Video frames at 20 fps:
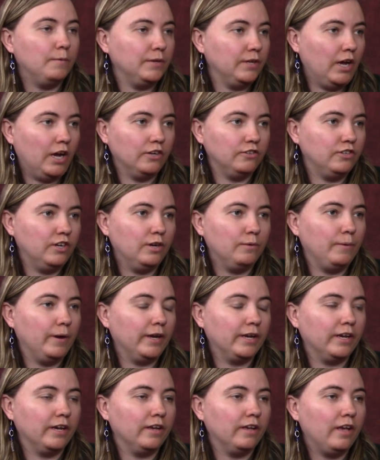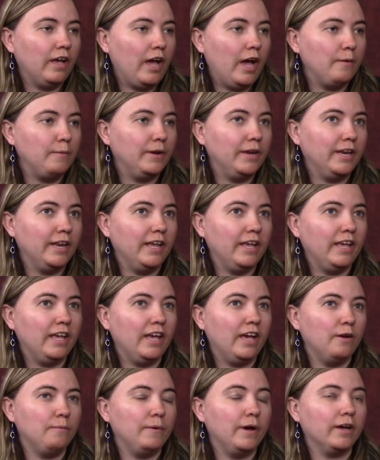doctrine
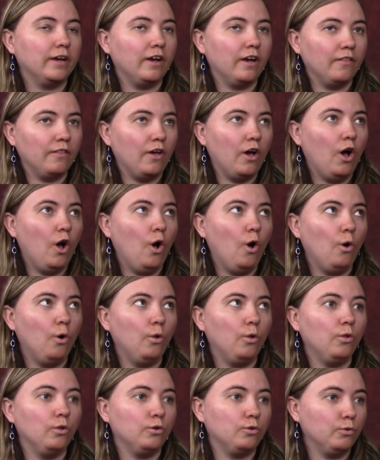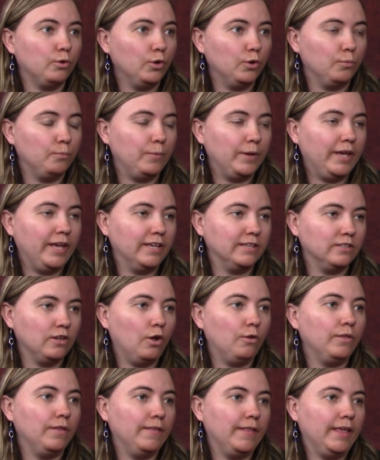among the whole group, because
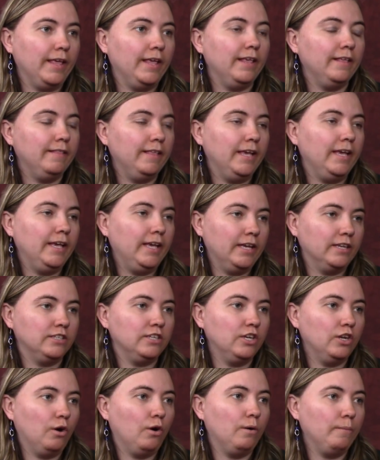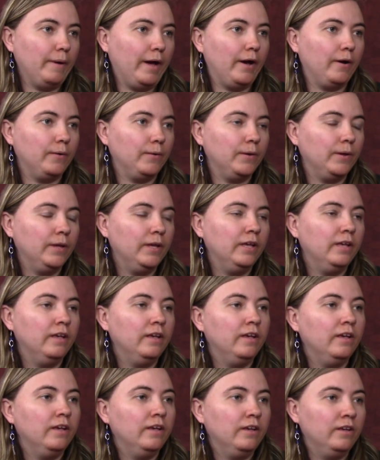only the elite get to know about
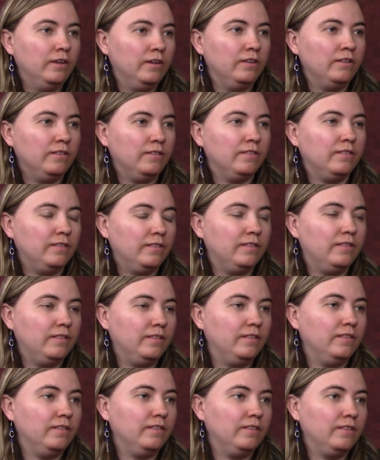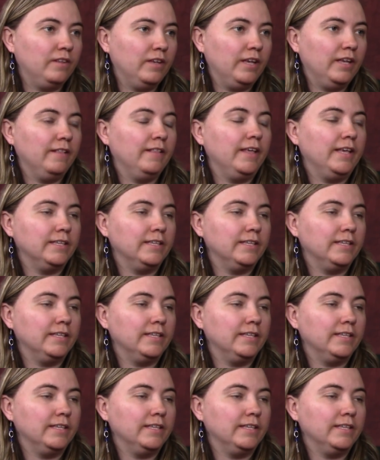the elite